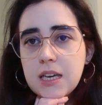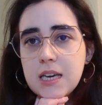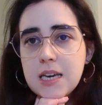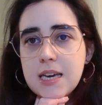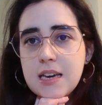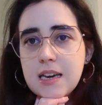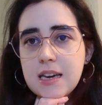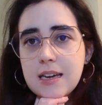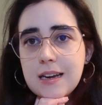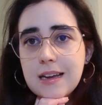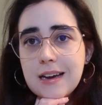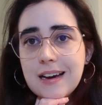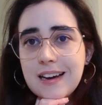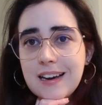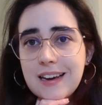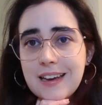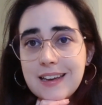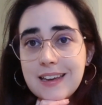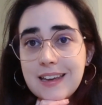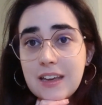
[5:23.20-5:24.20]
And
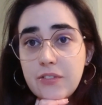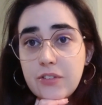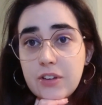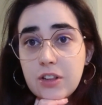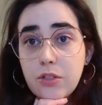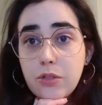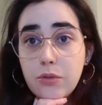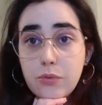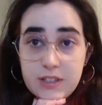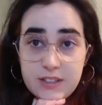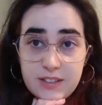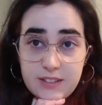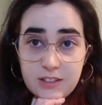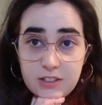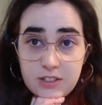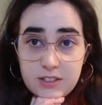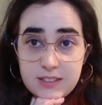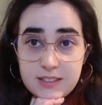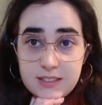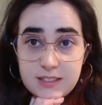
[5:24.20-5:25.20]
I gave it three
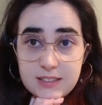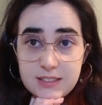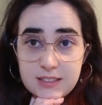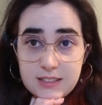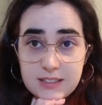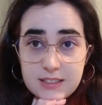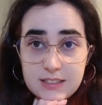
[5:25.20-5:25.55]
stars.